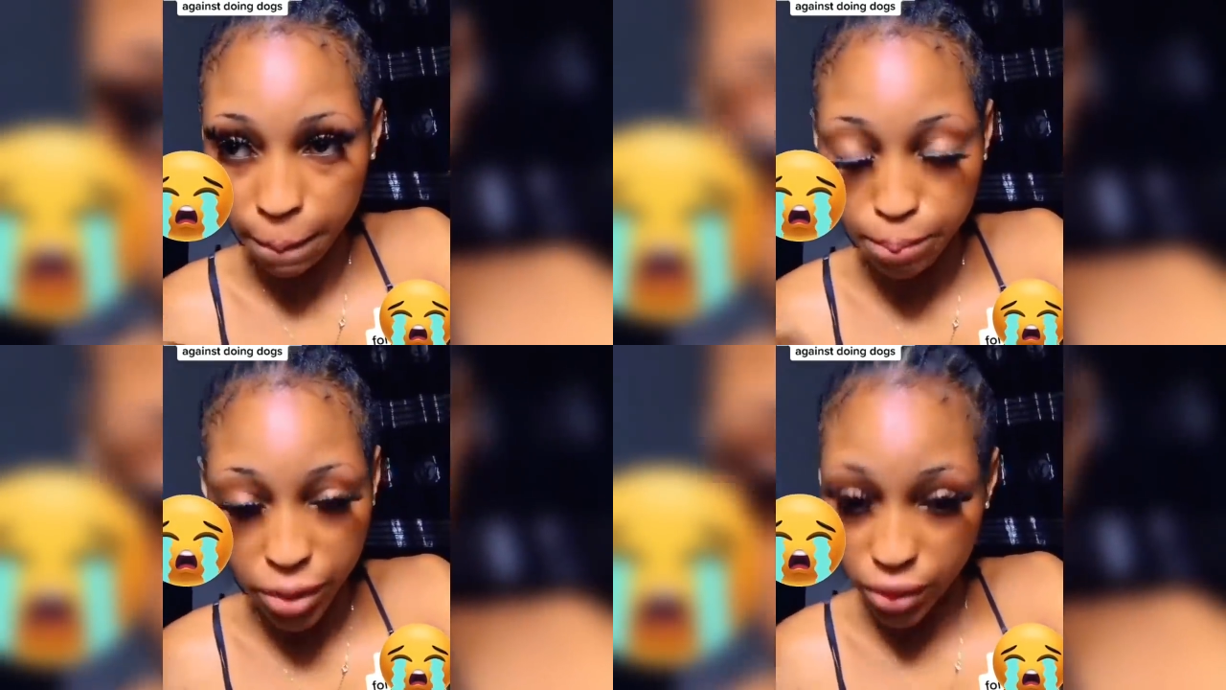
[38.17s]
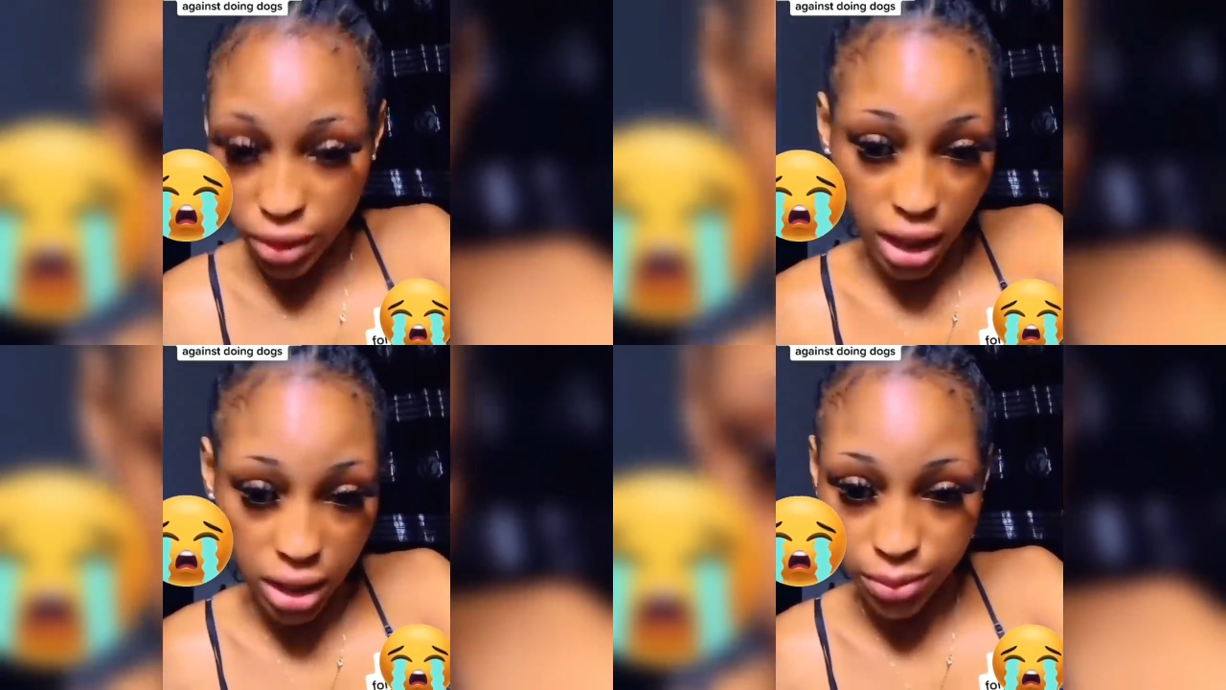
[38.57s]
She
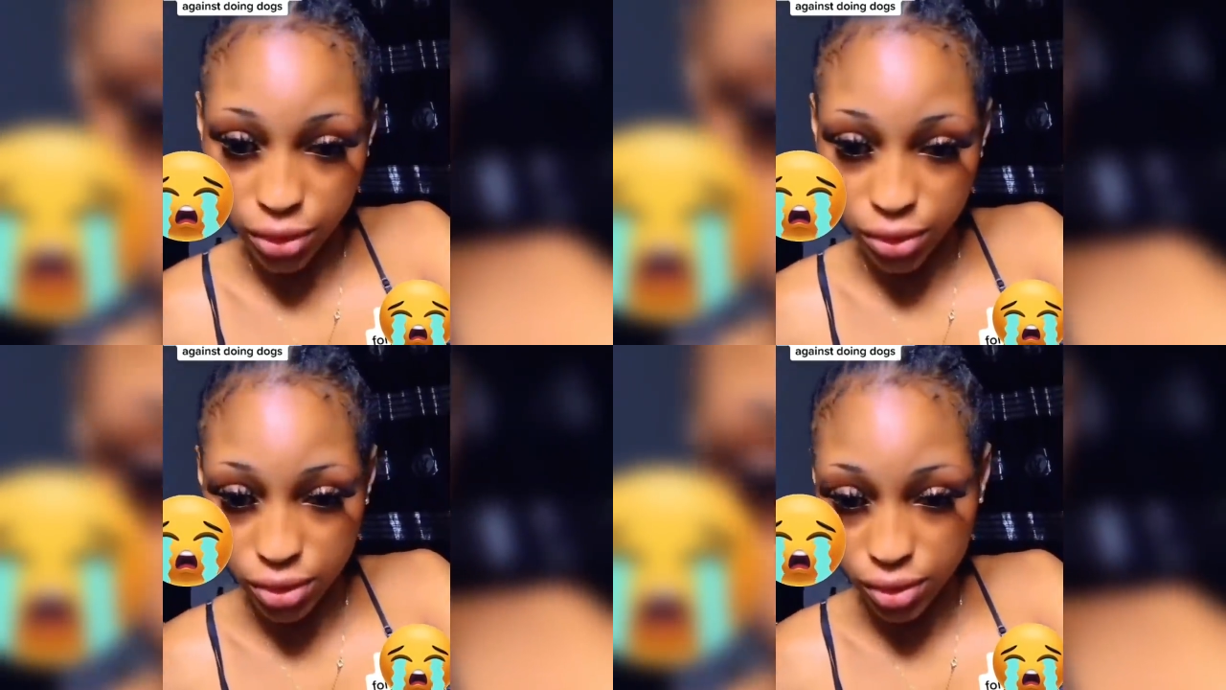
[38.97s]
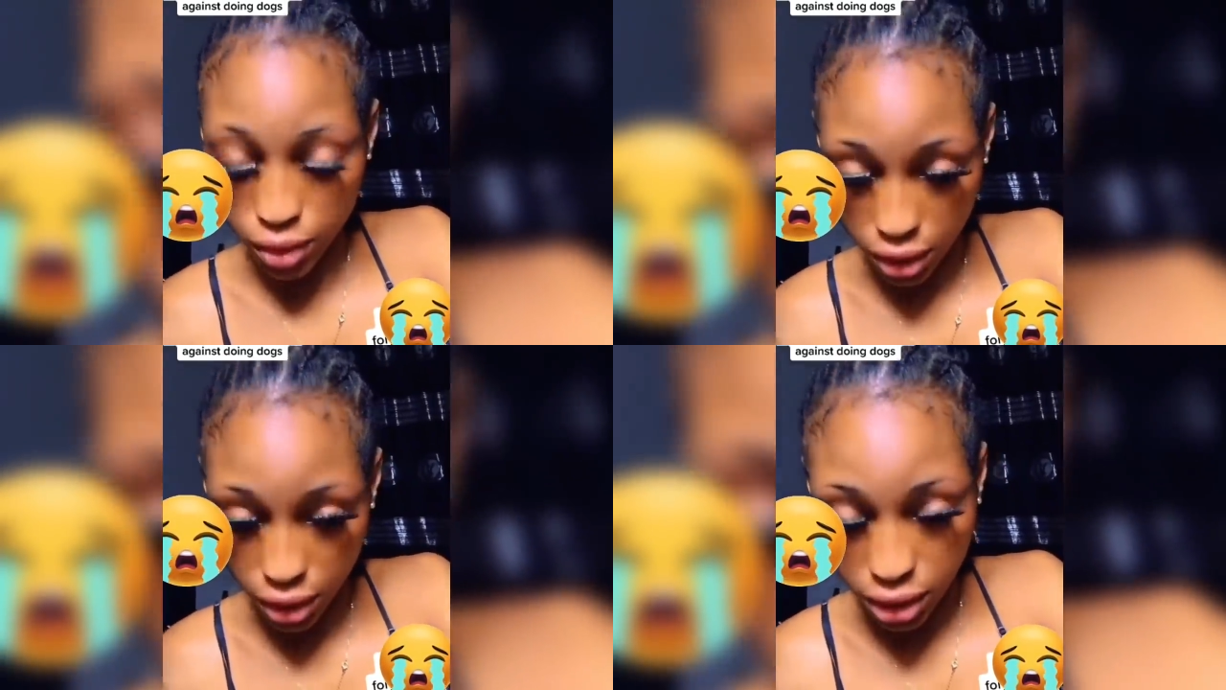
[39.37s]
has also
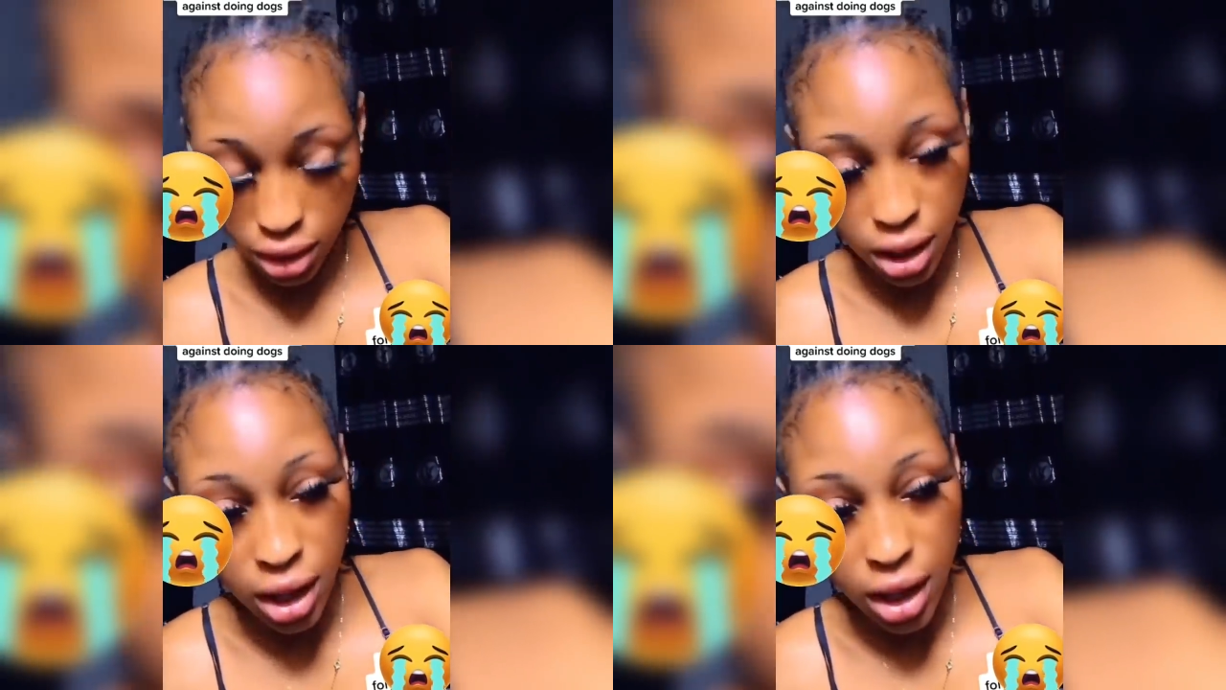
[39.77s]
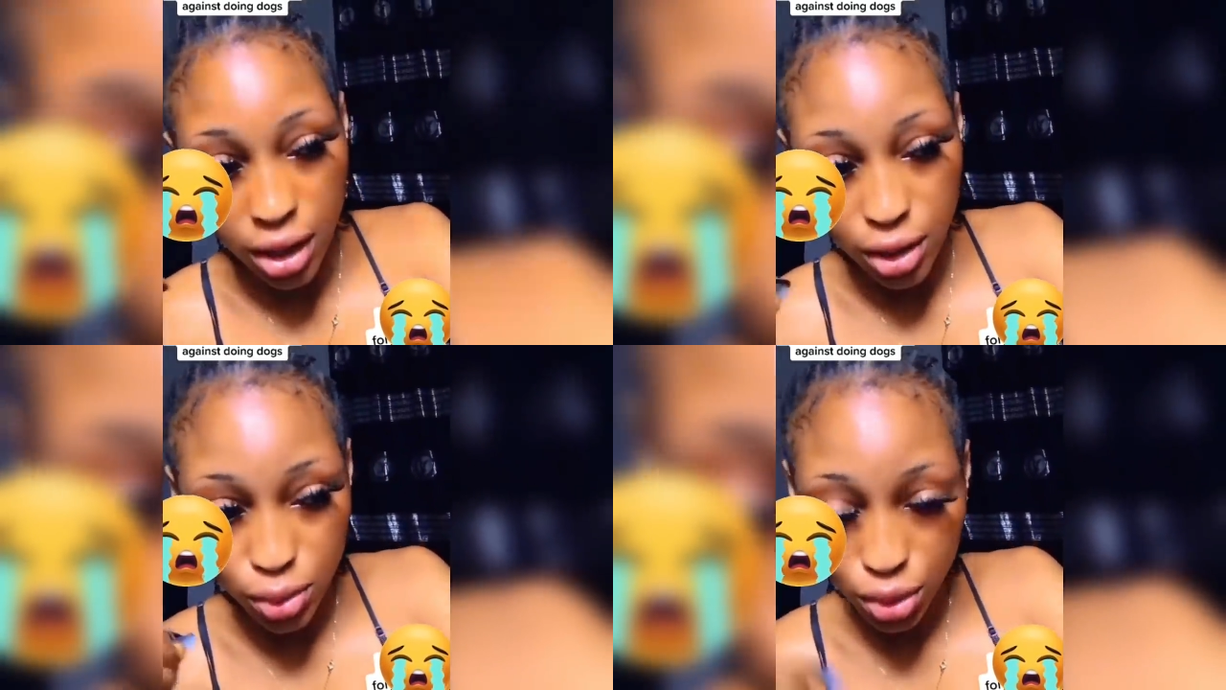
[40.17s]
revealed that